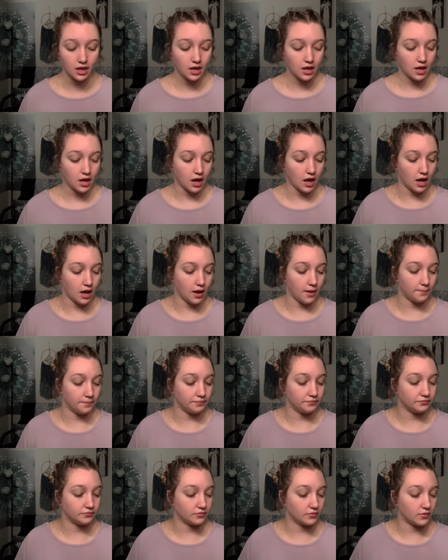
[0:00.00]

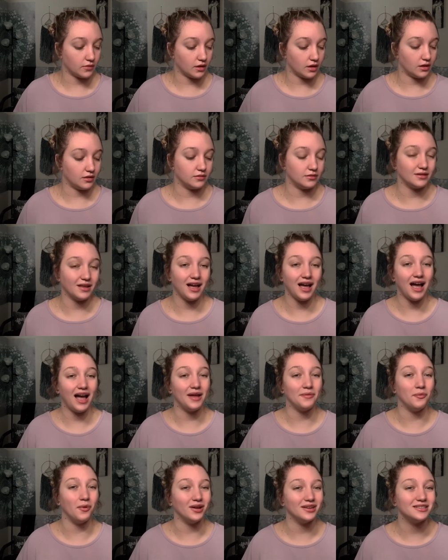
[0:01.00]
I
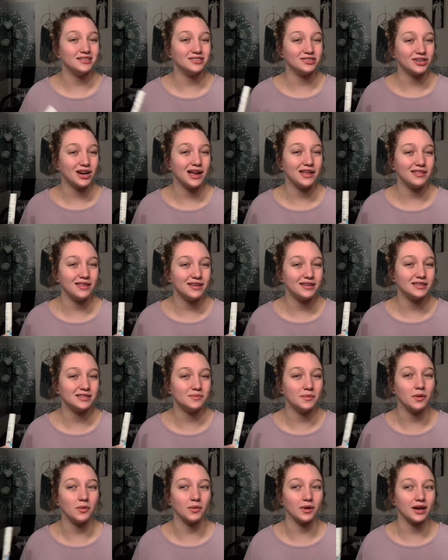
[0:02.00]
want to try this,
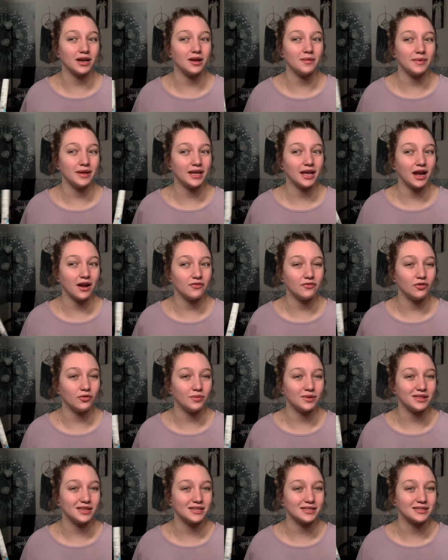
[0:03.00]
but we're gonna be careful
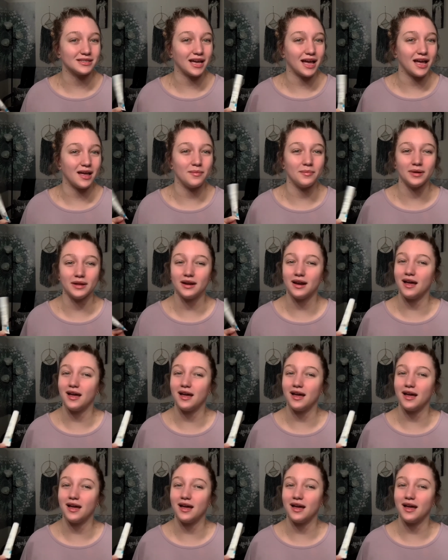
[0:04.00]
with this guy. But